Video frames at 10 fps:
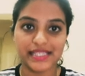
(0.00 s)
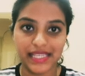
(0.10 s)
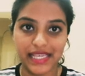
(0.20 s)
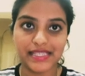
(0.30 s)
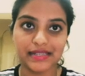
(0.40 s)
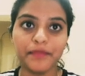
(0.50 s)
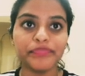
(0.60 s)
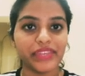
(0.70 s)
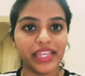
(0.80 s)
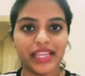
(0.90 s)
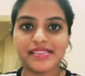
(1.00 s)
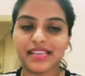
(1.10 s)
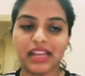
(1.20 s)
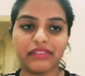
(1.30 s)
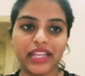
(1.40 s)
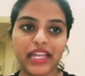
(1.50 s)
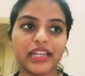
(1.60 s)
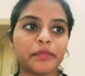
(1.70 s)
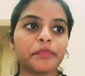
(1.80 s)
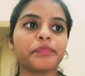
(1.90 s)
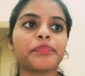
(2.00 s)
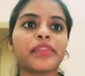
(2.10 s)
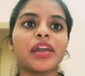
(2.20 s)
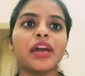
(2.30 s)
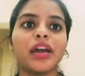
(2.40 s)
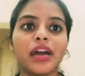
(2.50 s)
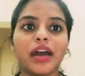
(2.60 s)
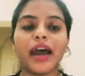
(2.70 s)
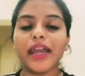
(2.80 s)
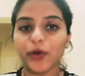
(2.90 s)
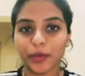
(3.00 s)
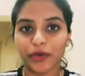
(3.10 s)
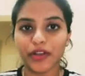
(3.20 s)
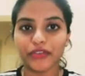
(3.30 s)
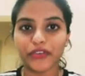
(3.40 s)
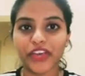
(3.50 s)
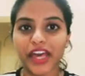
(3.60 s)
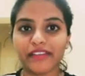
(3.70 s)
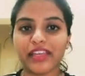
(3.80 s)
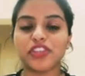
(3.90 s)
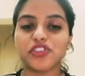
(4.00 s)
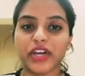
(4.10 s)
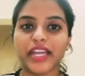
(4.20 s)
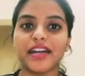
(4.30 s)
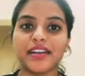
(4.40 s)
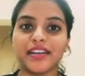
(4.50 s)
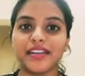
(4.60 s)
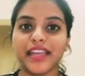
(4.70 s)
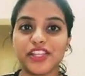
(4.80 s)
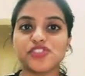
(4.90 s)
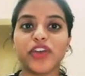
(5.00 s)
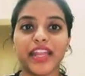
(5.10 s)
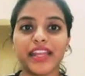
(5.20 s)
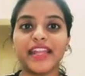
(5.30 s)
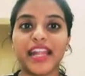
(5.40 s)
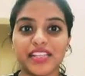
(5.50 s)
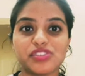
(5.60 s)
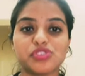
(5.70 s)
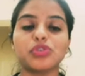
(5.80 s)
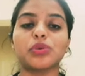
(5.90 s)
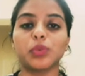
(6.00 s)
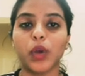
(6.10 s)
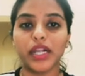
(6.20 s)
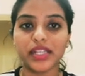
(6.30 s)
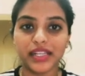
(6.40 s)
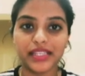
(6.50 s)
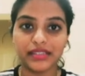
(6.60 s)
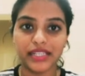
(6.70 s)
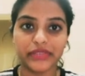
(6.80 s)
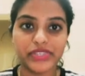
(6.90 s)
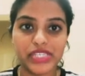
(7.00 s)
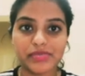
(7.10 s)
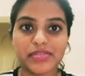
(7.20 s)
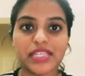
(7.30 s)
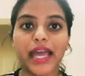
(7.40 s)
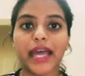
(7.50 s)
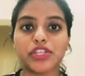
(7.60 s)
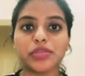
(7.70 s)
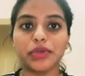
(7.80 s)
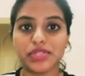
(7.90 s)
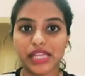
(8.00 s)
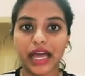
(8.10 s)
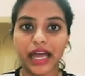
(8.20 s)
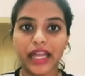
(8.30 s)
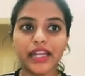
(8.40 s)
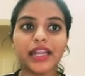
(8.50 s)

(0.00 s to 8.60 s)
easier is convenient. I hope all of you have enjoyed and understood what the investment attributes are.